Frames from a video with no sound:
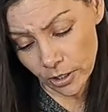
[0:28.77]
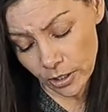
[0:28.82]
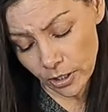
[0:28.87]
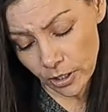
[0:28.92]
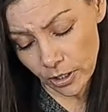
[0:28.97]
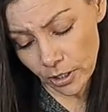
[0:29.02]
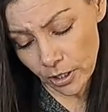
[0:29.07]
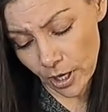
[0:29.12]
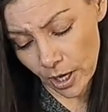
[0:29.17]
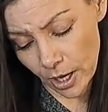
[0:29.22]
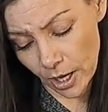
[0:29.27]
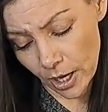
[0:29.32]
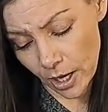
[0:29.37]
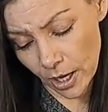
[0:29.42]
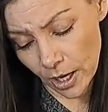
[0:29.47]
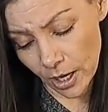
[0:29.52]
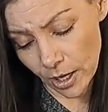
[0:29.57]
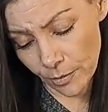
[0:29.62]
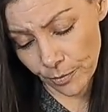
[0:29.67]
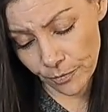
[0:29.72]

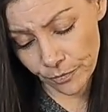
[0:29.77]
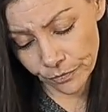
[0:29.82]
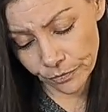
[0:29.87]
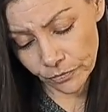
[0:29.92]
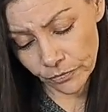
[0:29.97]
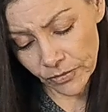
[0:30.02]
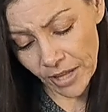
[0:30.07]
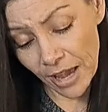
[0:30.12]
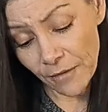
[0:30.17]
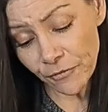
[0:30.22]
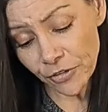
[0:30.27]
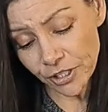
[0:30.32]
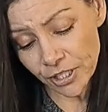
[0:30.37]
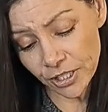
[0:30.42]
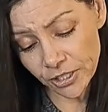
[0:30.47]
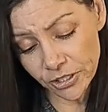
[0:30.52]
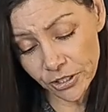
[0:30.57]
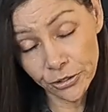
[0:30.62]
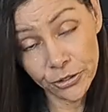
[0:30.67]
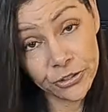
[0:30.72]
The
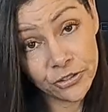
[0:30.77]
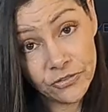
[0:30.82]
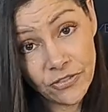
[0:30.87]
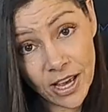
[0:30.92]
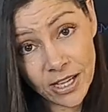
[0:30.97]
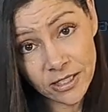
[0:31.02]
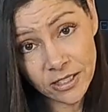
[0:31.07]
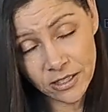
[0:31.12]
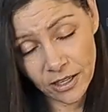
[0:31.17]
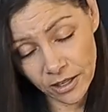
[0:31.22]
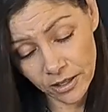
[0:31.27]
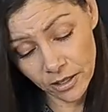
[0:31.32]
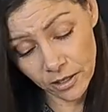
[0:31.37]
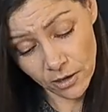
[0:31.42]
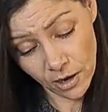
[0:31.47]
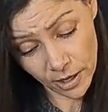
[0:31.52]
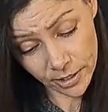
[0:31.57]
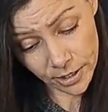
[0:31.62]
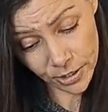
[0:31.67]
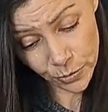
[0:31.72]
emphasis here is Vesta, the
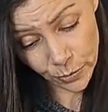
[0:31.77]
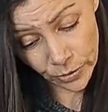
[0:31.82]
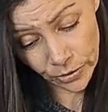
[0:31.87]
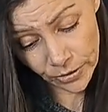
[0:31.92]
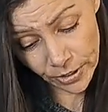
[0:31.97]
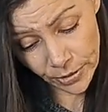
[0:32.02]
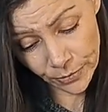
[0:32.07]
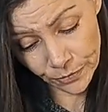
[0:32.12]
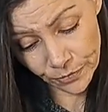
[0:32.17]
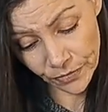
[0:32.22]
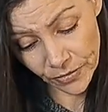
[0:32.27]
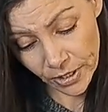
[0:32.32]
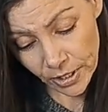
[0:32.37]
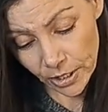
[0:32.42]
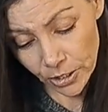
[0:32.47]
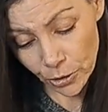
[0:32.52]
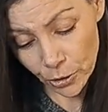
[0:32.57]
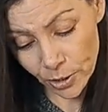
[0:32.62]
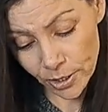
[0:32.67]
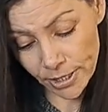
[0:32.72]
goddess within.
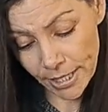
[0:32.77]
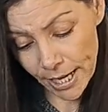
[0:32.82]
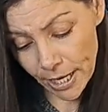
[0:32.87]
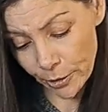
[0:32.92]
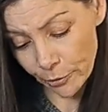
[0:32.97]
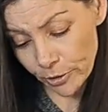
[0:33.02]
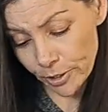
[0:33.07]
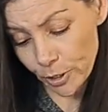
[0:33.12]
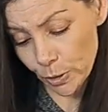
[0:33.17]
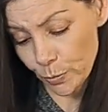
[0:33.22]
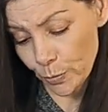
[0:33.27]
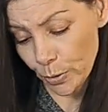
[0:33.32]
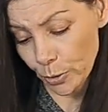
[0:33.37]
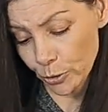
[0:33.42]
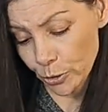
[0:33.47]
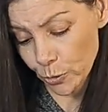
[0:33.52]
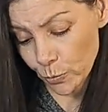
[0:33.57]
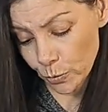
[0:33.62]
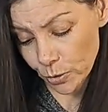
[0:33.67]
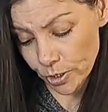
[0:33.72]
Your sacred
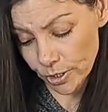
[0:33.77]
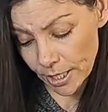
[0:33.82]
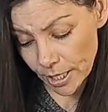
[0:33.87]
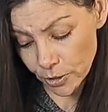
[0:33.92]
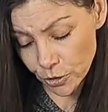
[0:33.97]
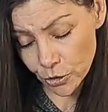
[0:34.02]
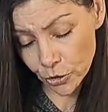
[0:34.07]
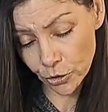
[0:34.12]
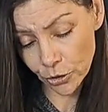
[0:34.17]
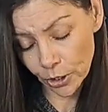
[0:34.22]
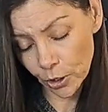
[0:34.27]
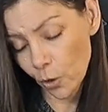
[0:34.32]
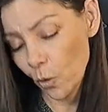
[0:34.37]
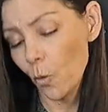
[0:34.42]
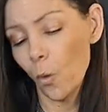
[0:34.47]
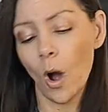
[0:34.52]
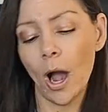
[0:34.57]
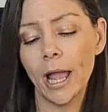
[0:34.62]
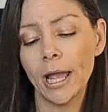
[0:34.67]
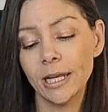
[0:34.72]
spiritual center and
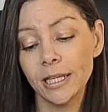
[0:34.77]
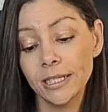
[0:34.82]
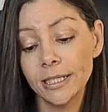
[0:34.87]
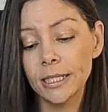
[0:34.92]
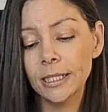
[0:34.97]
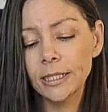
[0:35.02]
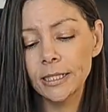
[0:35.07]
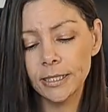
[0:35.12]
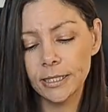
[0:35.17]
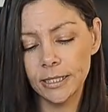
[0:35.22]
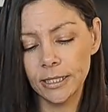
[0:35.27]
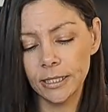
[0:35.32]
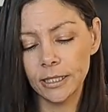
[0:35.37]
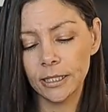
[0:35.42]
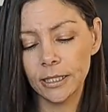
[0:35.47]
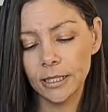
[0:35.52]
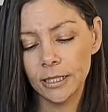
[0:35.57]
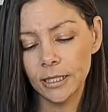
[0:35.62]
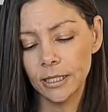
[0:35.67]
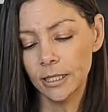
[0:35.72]
quiet
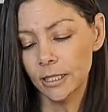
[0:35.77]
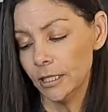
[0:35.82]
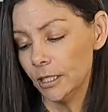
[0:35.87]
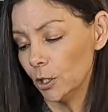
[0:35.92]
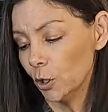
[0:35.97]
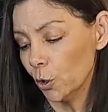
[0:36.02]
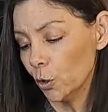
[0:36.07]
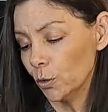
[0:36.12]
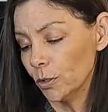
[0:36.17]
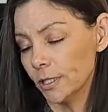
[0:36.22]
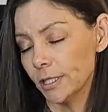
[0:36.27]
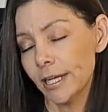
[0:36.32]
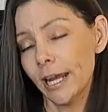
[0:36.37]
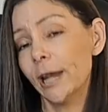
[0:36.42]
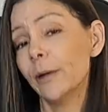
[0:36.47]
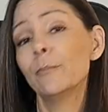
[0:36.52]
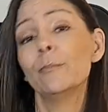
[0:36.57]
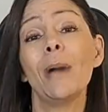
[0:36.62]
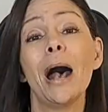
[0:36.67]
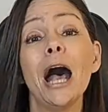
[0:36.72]
dignity.
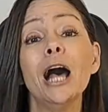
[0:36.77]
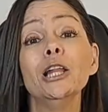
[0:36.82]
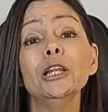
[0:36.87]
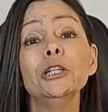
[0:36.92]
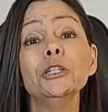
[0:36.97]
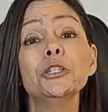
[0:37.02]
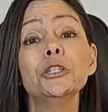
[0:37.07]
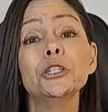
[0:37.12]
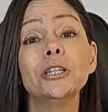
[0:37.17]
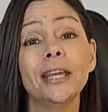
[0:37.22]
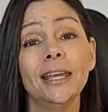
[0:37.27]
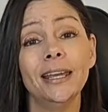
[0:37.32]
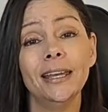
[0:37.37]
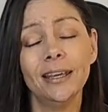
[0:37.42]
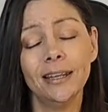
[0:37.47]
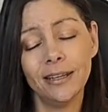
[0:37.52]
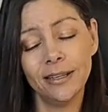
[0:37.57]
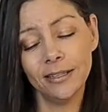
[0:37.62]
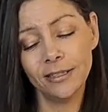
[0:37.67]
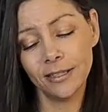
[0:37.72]
Staying balanced
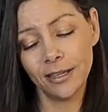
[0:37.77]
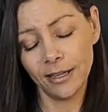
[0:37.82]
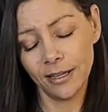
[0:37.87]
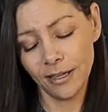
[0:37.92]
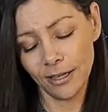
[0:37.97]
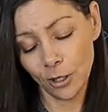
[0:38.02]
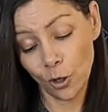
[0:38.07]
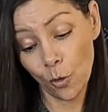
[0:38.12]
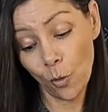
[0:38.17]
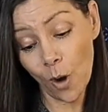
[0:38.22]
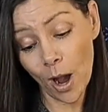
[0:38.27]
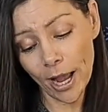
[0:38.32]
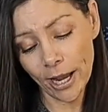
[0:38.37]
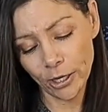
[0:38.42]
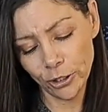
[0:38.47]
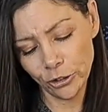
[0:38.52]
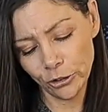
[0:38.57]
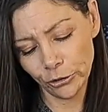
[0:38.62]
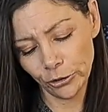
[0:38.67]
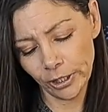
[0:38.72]
and
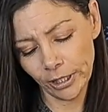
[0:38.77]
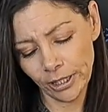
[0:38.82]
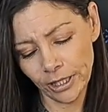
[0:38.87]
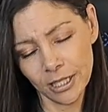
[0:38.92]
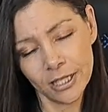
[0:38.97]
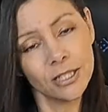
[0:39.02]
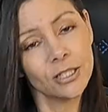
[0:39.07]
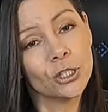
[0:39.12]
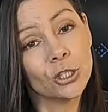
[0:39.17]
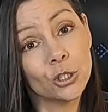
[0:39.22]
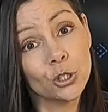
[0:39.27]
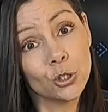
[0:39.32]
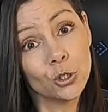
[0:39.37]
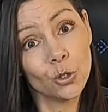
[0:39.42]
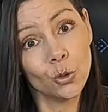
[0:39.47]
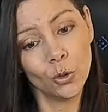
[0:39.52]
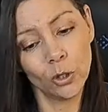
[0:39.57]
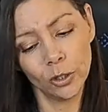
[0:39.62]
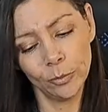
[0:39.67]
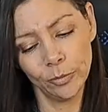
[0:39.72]
quiet during this
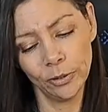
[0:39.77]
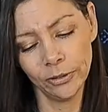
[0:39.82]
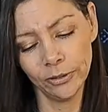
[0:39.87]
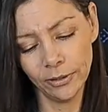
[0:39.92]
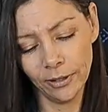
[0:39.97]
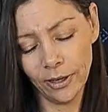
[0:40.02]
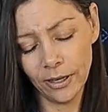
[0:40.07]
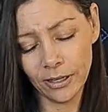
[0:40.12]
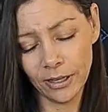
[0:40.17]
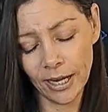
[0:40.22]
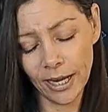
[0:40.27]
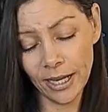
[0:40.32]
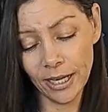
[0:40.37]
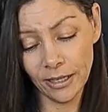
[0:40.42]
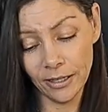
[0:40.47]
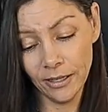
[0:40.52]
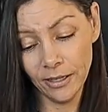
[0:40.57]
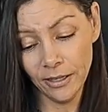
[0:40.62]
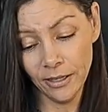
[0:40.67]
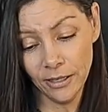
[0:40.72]
storm. All
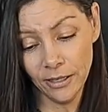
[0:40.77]
right,